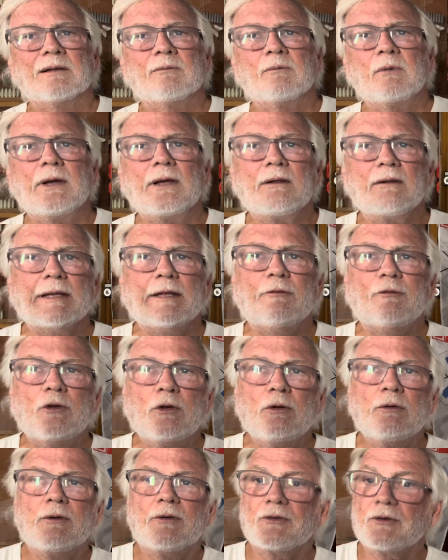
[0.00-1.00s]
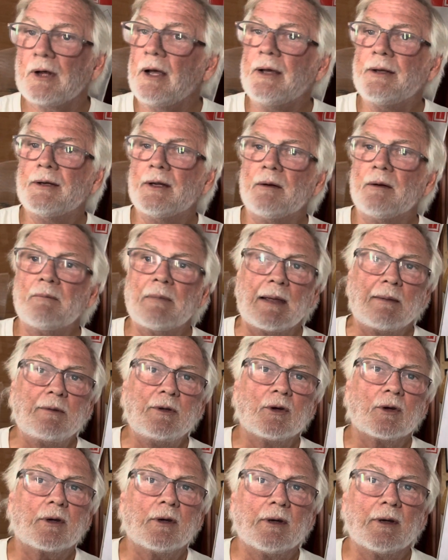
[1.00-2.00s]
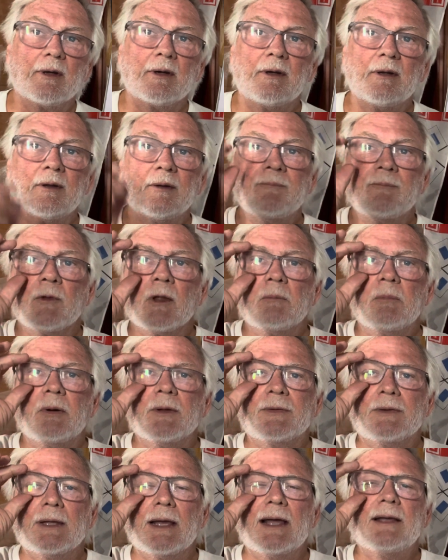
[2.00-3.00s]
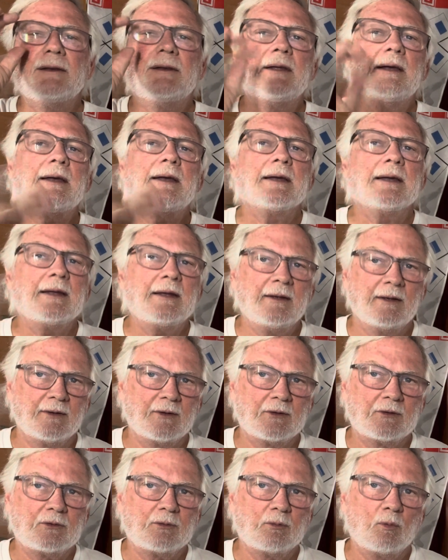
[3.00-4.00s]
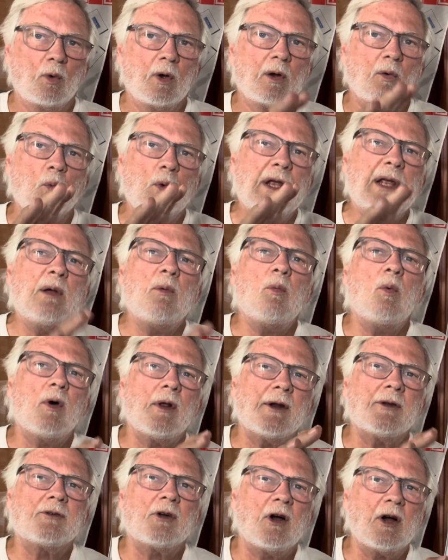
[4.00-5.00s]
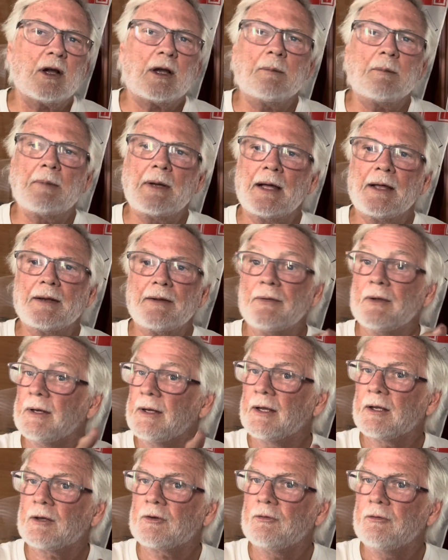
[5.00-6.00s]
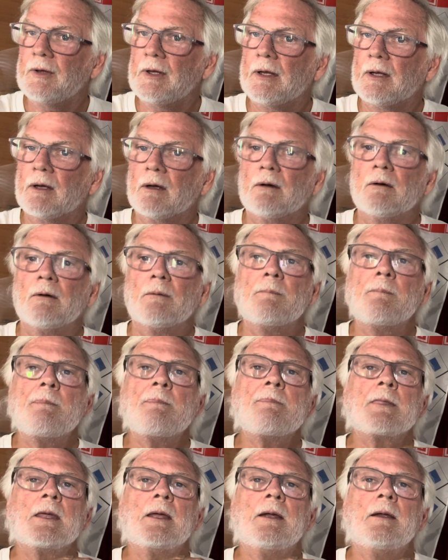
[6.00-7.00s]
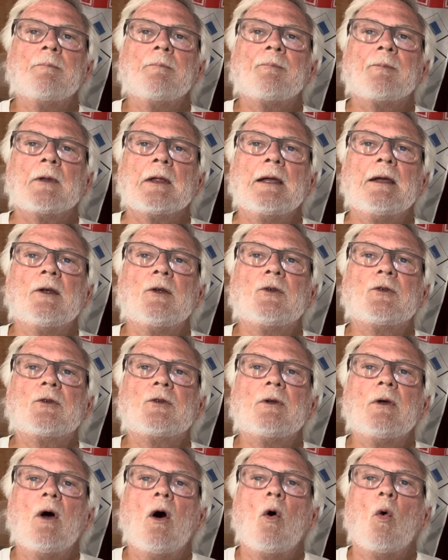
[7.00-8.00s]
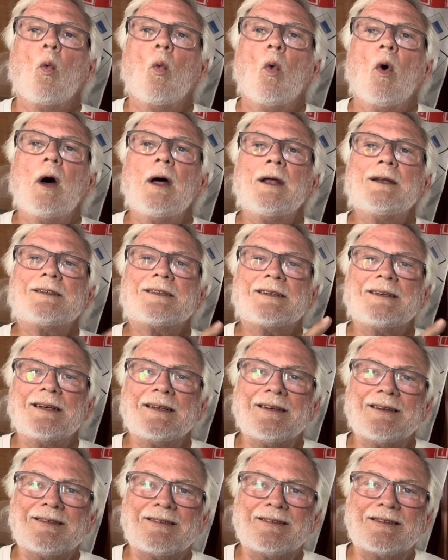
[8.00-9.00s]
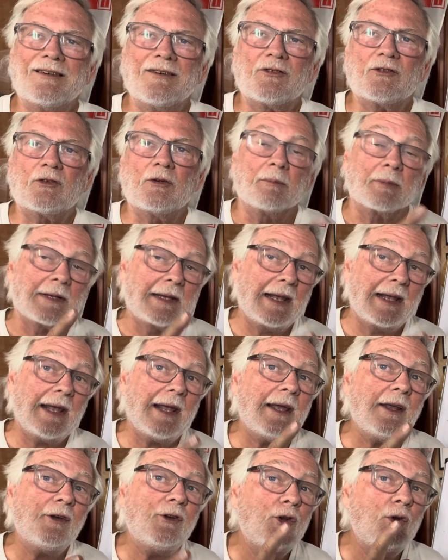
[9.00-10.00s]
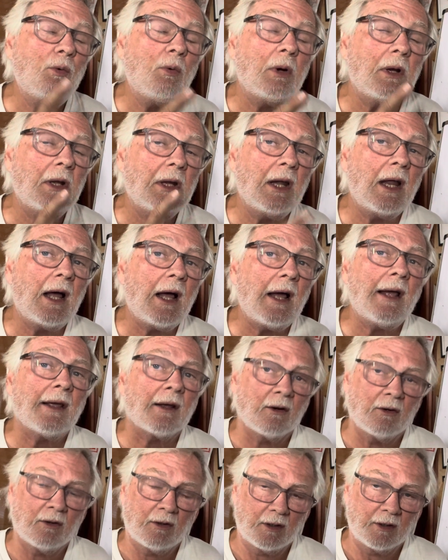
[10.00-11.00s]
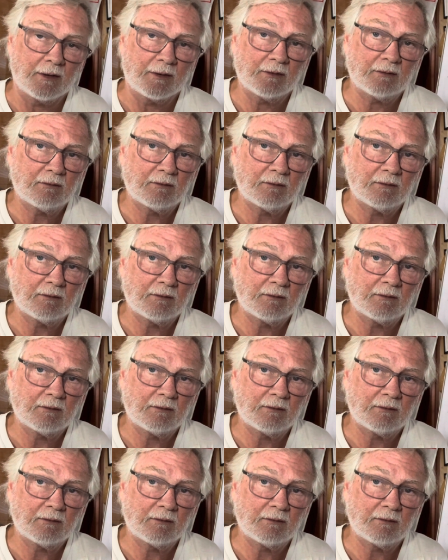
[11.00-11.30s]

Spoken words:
Well, if you designed it, maybe you could. But the idea is, what we want to talk about in the next video is what kind of system can you rely on,